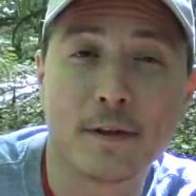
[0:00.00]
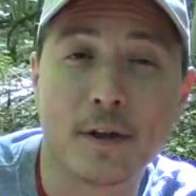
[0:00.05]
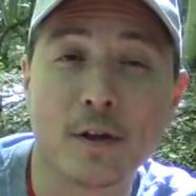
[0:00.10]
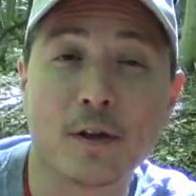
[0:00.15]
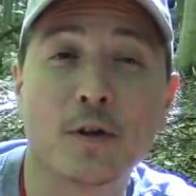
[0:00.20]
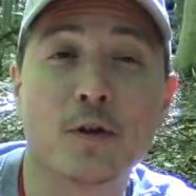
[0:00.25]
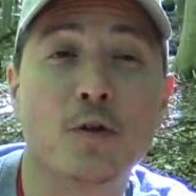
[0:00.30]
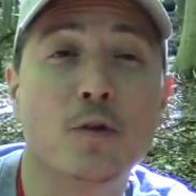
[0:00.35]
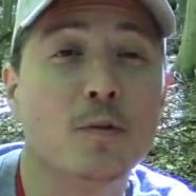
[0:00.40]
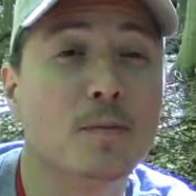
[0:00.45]
The
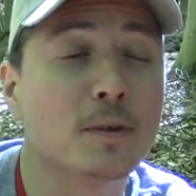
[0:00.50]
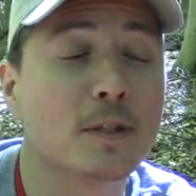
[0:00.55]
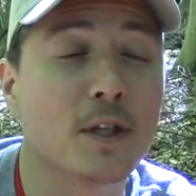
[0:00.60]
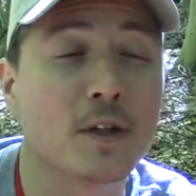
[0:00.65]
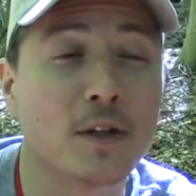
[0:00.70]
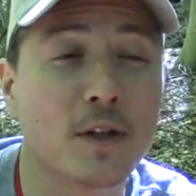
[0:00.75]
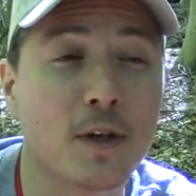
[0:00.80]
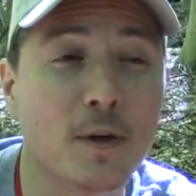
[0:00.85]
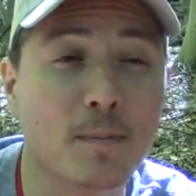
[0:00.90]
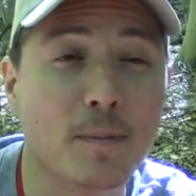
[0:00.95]
Lagom's a
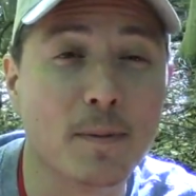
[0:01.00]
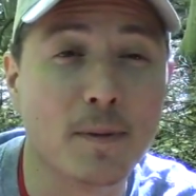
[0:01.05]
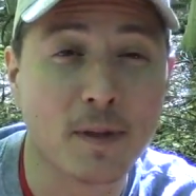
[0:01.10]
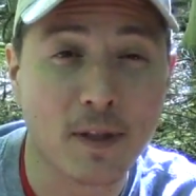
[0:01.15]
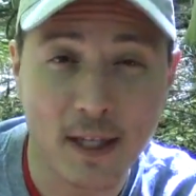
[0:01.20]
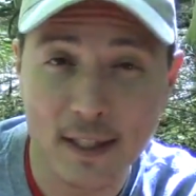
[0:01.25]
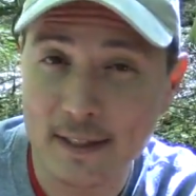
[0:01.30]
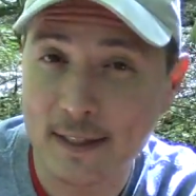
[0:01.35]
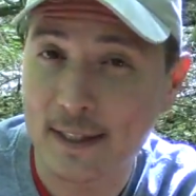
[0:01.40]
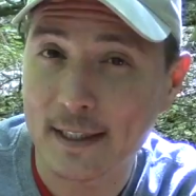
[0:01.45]
little bit
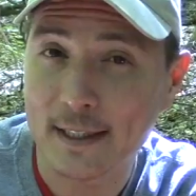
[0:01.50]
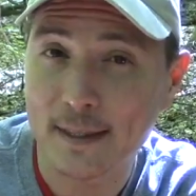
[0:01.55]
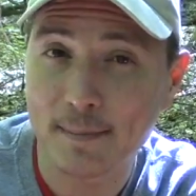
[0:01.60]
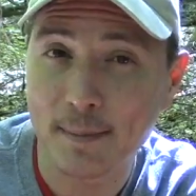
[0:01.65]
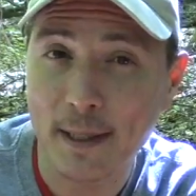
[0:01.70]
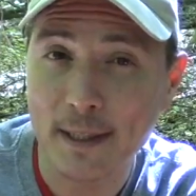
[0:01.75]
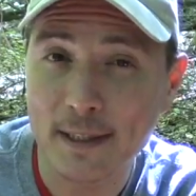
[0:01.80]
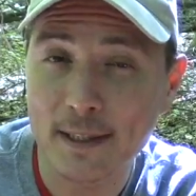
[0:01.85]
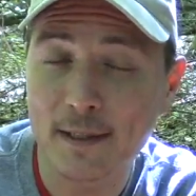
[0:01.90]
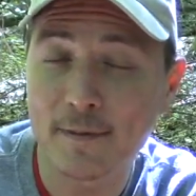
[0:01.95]
less
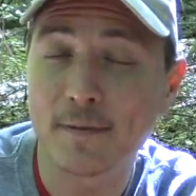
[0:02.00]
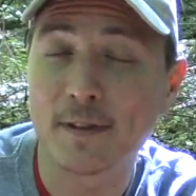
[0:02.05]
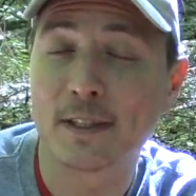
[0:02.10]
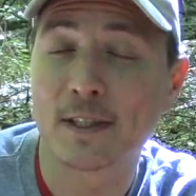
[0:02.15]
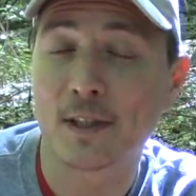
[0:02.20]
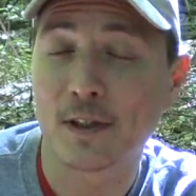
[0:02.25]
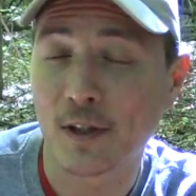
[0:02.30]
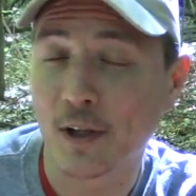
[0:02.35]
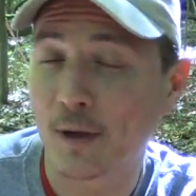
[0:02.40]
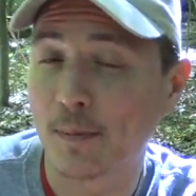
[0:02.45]
expensive, it's
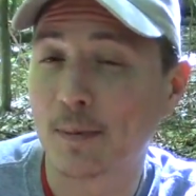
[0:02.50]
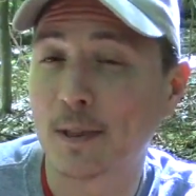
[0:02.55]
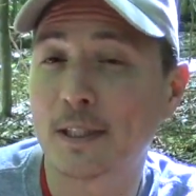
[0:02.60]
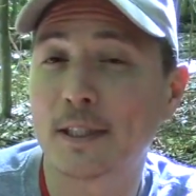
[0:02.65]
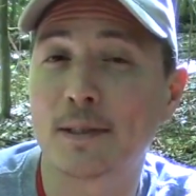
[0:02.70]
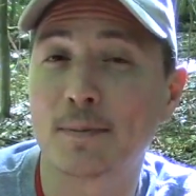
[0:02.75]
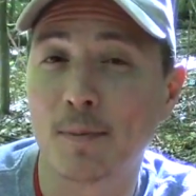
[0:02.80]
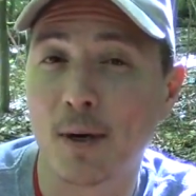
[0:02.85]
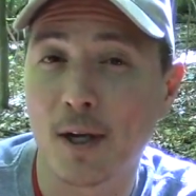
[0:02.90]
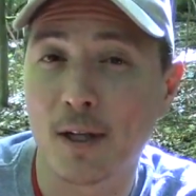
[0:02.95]
a little bit
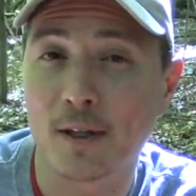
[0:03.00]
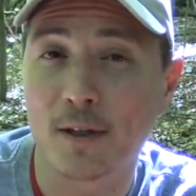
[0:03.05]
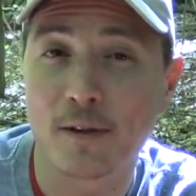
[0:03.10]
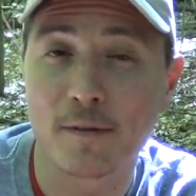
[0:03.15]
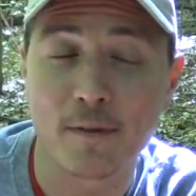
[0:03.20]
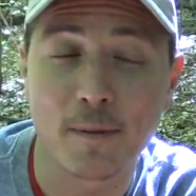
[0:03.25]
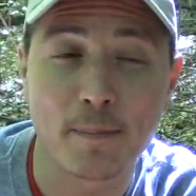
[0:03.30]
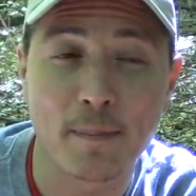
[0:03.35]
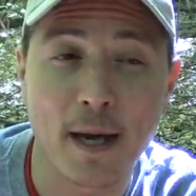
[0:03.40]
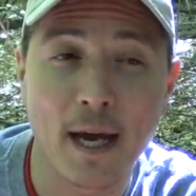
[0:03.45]
smaller
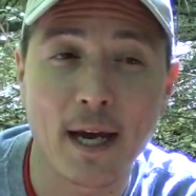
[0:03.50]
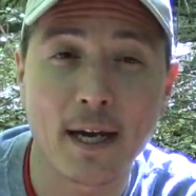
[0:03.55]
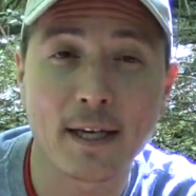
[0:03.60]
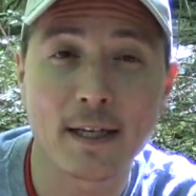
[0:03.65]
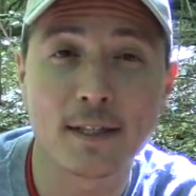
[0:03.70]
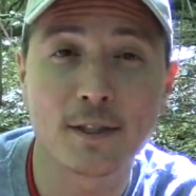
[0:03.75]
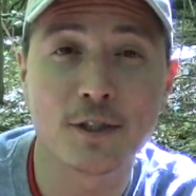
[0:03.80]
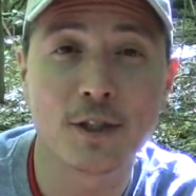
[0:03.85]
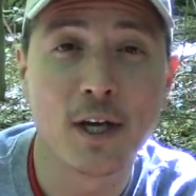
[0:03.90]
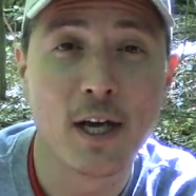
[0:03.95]
of a
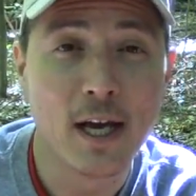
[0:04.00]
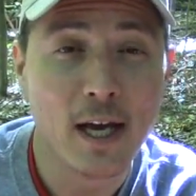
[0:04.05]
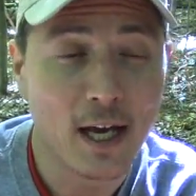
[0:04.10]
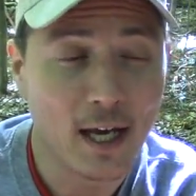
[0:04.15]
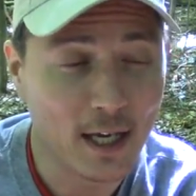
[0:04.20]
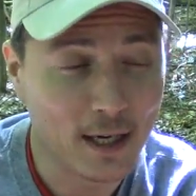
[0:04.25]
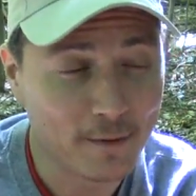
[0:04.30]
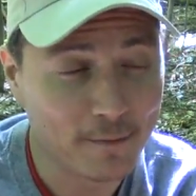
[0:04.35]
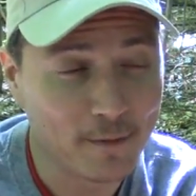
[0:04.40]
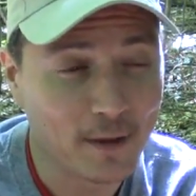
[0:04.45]
package,
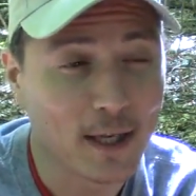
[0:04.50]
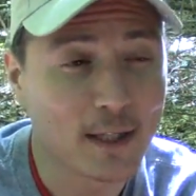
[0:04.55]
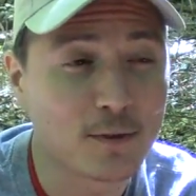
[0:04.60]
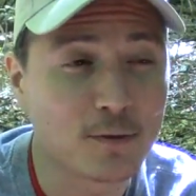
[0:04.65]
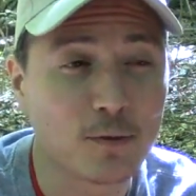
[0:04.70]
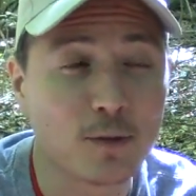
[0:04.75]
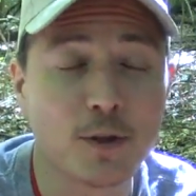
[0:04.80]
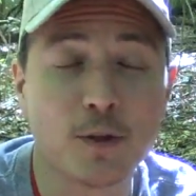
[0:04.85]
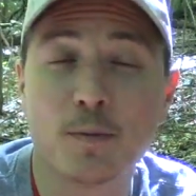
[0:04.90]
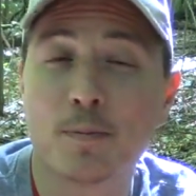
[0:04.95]
and if that's
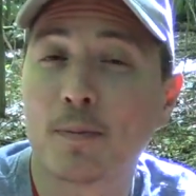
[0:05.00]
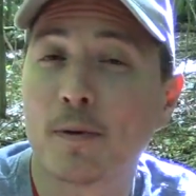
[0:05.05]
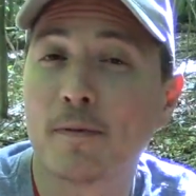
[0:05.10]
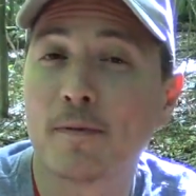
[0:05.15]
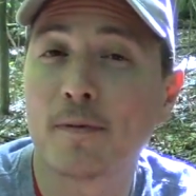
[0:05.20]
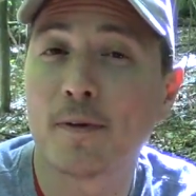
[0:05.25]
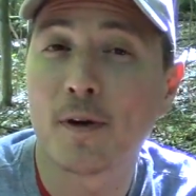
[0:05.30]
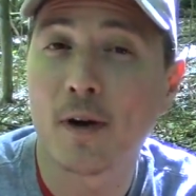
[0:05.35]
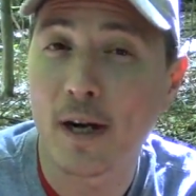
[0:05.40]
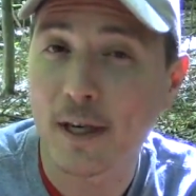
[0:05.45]
what you
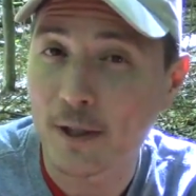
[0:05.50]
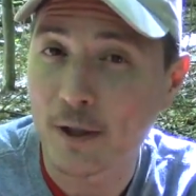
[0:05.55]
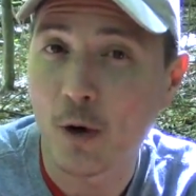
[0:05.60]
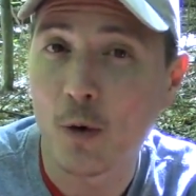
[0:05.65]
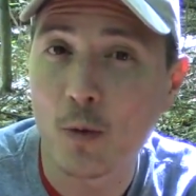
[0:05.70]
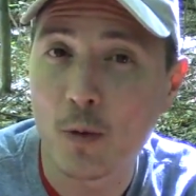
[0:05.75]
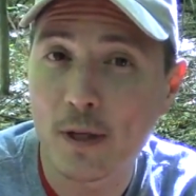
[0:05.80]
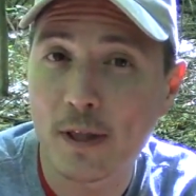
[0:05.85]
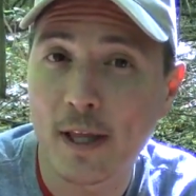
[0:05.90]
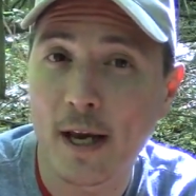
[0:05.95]
prefer, I'd go
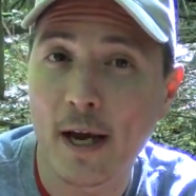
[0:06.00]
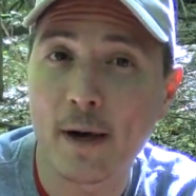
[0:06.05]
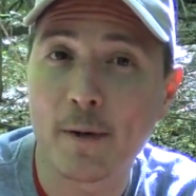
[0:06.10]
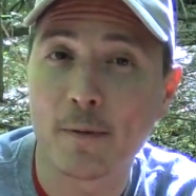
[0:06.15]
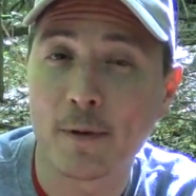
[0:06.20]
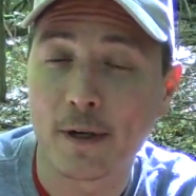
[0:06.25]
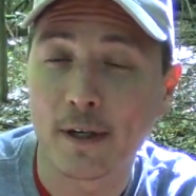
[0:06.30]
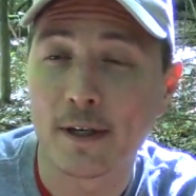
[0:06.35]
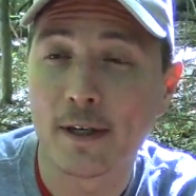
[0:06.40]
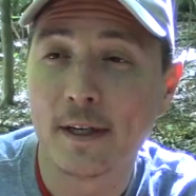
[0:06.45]
with that
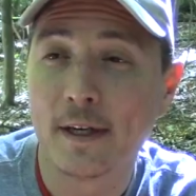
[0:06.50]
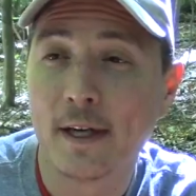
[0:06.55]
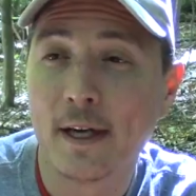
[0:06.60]
one.